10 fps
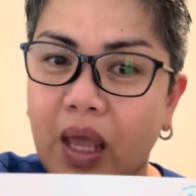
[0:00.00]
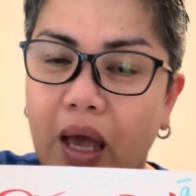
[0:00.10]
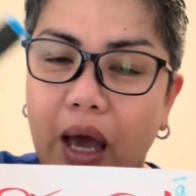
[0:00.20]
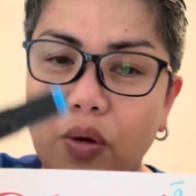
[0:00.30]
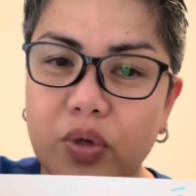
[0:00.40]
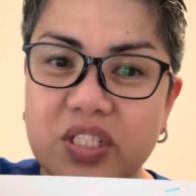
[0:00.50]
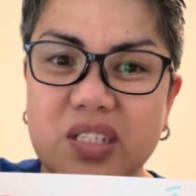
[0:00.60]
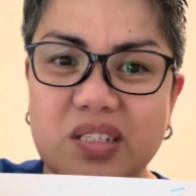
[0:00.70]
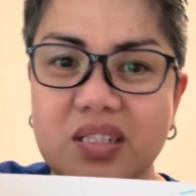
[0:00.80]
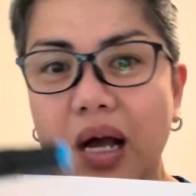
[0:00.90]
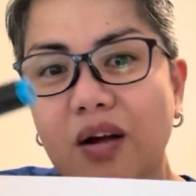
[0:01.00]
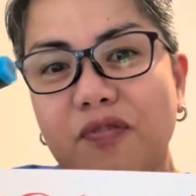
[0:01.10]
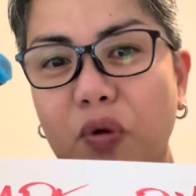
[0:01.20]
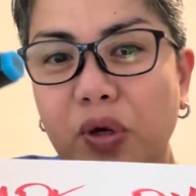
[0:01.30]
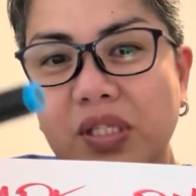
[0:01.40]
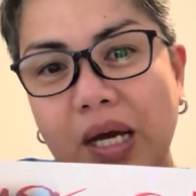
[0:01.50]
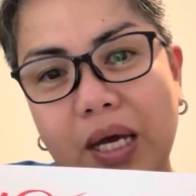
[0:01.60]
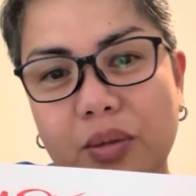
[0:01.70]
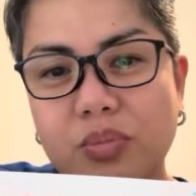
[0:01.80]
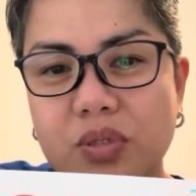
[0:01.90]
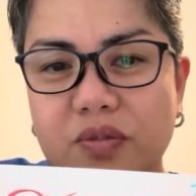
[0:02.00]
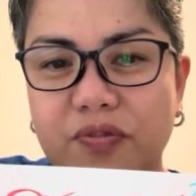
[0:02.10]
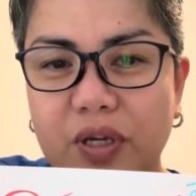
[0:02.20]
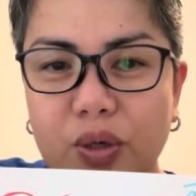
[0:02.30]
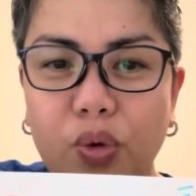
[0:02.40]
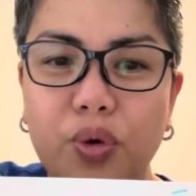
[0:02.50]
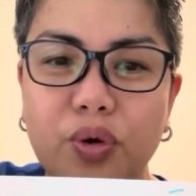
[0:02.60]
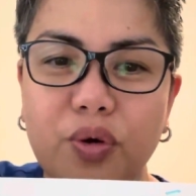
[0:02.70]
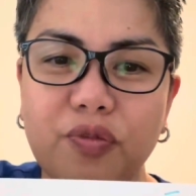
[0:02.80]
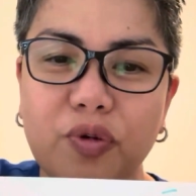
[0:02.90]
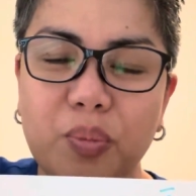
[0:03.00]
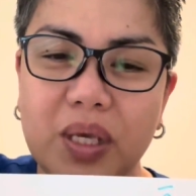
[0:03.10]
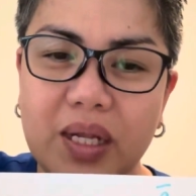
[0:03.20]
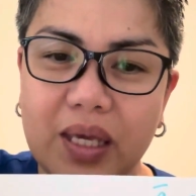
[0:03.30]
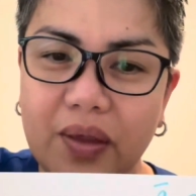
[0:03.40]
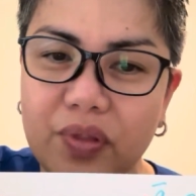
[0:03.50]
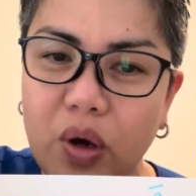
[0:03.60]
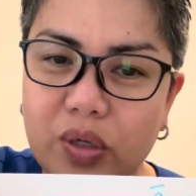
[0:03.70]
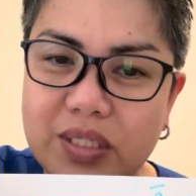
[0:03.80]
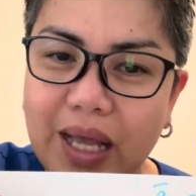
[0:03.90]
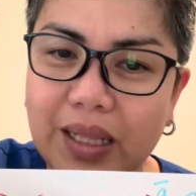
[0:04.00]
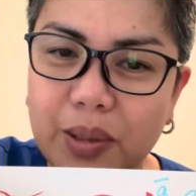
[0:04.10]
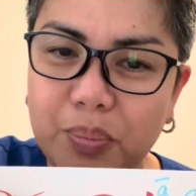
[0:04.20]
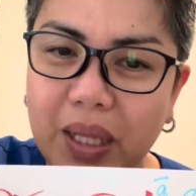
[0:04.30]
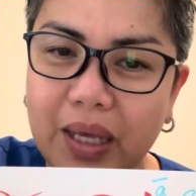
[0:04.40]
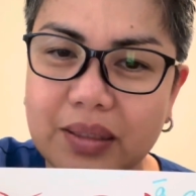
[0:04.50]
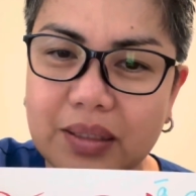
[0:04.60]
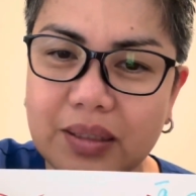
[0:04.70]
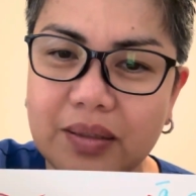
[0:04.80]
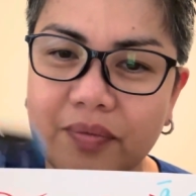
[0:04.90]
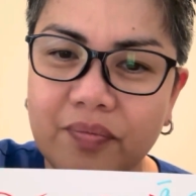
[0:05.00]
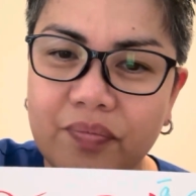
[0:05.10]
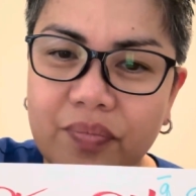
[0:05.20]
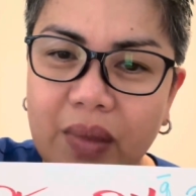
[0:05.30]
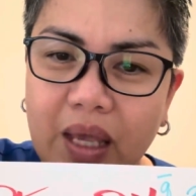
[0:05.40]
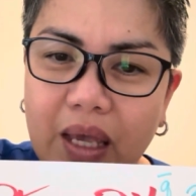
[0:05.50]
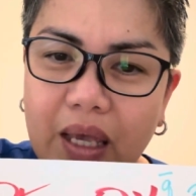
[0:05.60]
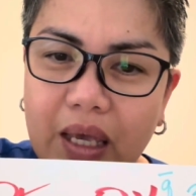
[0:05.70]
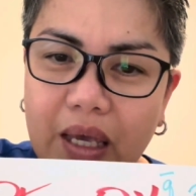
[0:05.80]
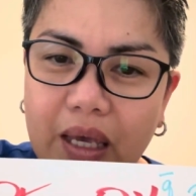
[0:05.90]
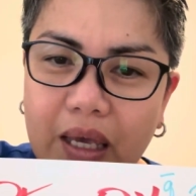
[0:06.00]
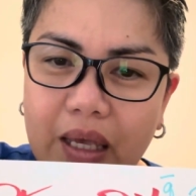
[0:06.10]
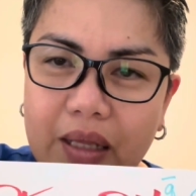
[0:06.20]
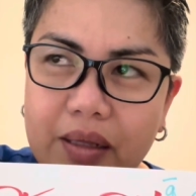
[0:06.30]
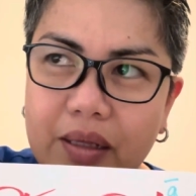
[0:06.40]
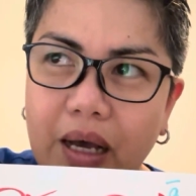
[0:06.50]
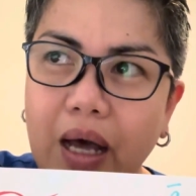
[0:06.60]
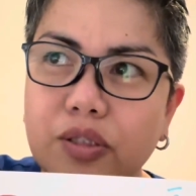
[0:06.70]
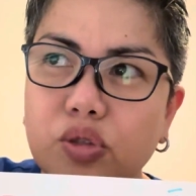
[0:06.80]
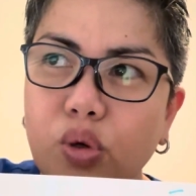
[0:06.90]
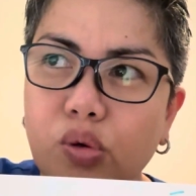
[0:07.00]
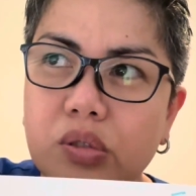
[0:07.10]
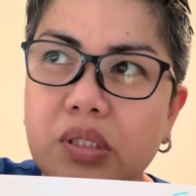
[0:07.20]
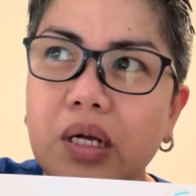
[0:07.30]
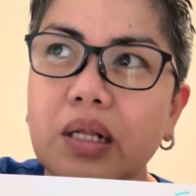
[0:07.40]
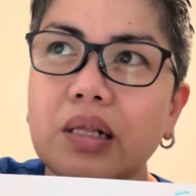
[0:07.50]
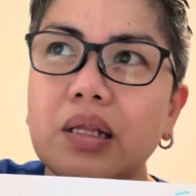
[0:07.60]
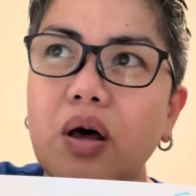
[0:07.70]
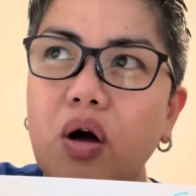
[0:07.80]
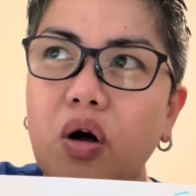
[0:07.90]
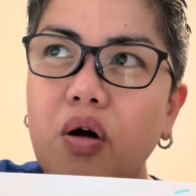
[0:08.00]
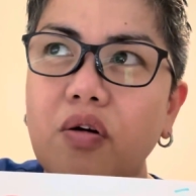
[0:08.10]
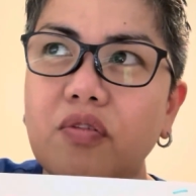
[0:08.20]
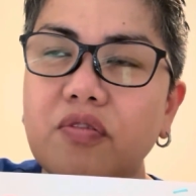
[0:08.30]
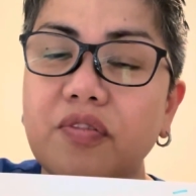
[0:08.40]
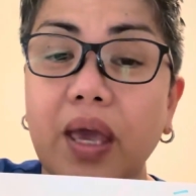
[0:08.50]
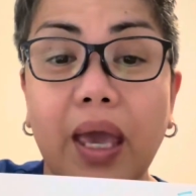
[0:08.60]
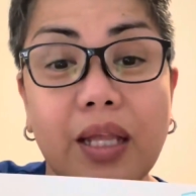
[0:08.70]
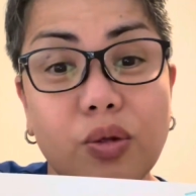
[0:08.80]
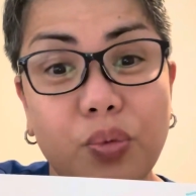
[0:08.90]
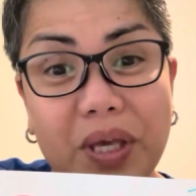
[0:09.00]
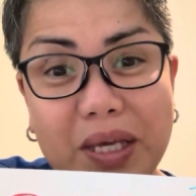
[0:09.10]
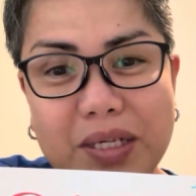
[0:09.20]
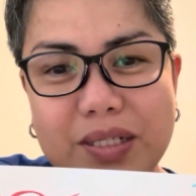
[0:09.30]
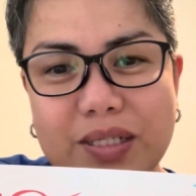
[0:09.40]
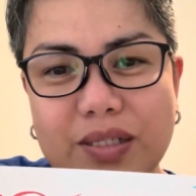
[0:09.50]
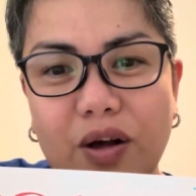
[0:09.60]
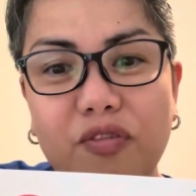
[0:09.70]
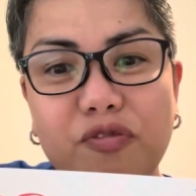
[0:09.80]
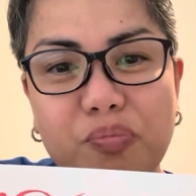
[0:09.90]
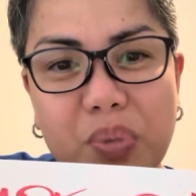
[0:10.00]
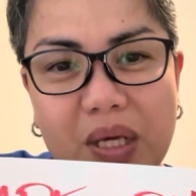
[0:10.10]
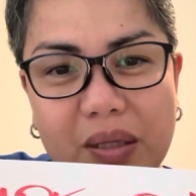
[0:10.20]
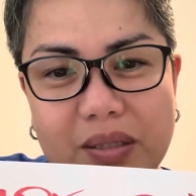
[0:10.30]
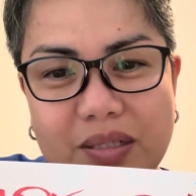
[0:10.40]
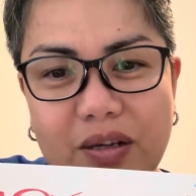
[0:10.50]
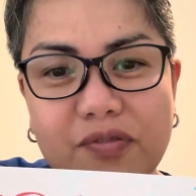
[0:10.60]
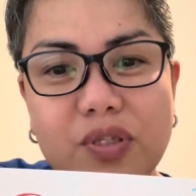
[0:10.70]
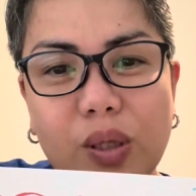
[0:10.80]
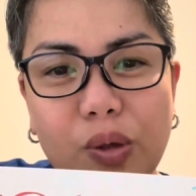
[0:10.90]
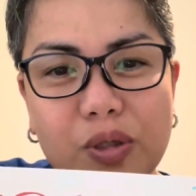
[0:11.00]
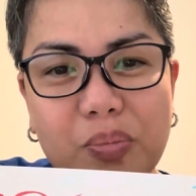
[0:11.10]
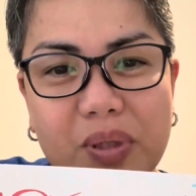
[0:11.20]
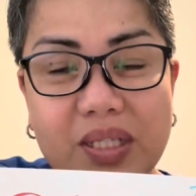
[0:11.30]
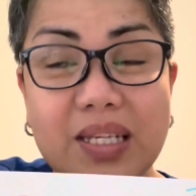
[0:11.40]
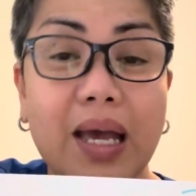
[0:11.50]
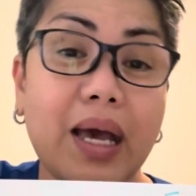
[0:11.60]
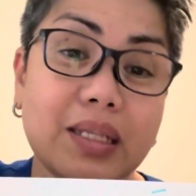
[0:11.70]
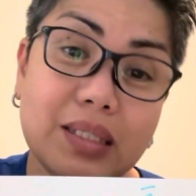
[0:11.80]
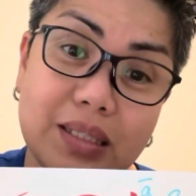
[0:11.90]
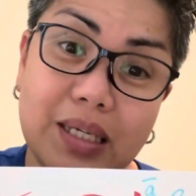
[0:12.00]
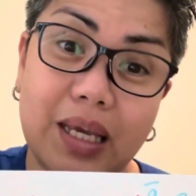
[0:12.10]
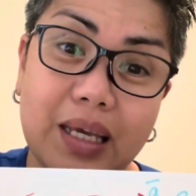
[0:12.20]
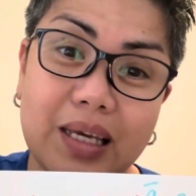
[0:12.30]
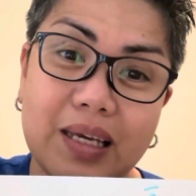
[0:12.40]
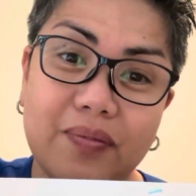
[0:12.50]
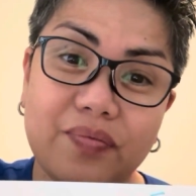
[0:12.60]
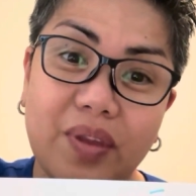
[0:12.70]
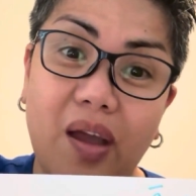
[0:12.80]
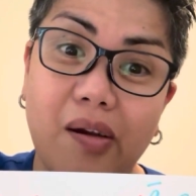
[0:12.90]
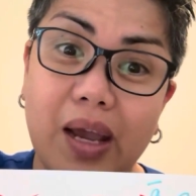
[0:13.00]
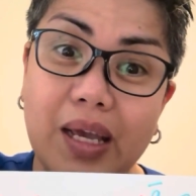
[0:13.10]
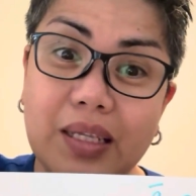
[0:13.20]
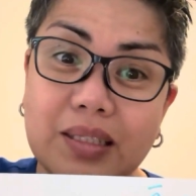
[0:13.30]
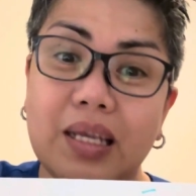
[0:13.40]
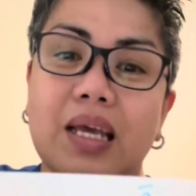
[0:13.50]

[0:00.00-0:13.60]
I was stuck 4 times in order for me to get the oxaliplatin, and a total of 8 weeks of pills, of Xeloda pills I had to take. All right.